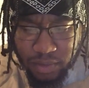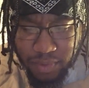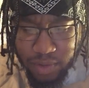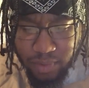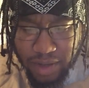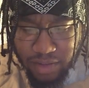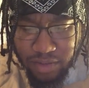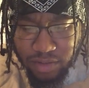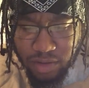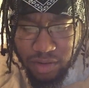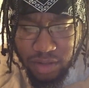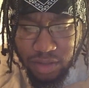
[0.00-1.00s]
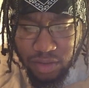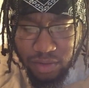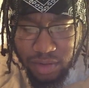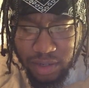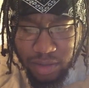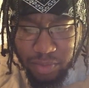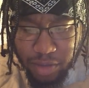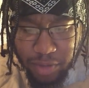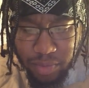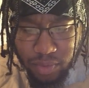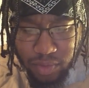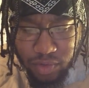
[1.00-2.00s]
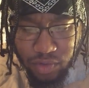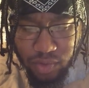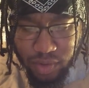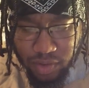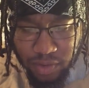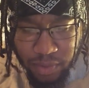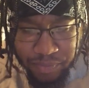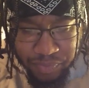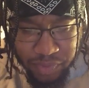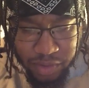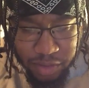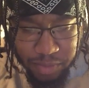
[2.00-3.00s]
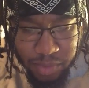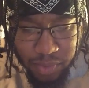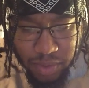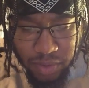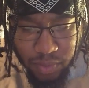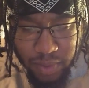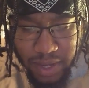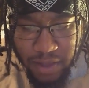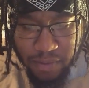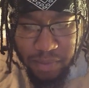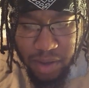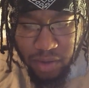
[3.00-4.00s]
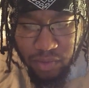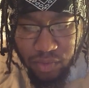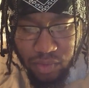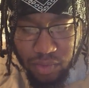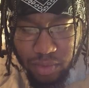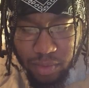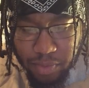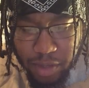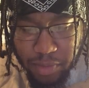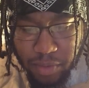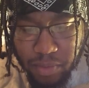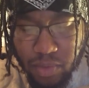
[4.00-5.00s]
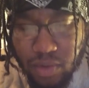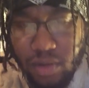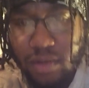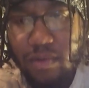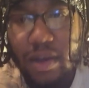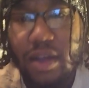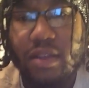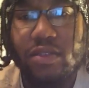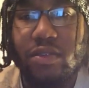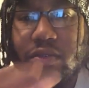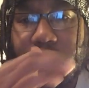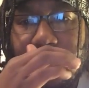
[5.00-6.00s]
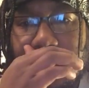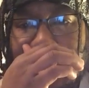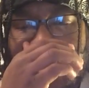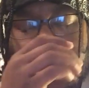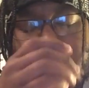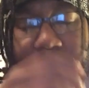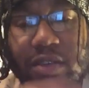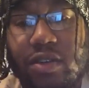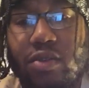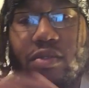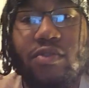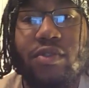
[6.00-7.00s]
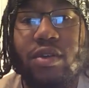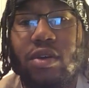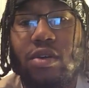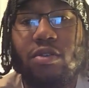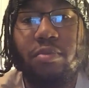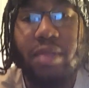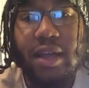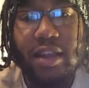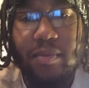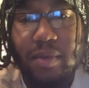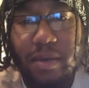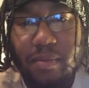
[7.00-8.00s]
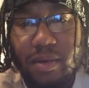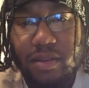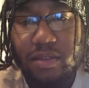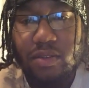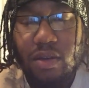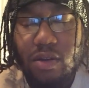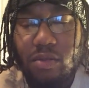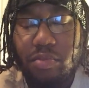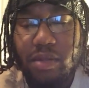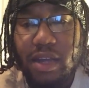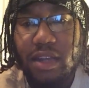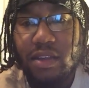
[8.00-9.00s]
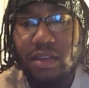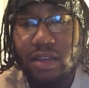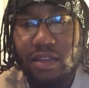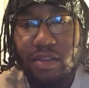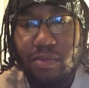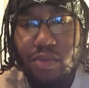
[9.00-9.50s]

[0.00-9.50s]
when the righteous are in authority, the people rejoice. But when the wicked bear rule, the people mourn." Right? So that's going for the whole planet, man, because the whole planet is in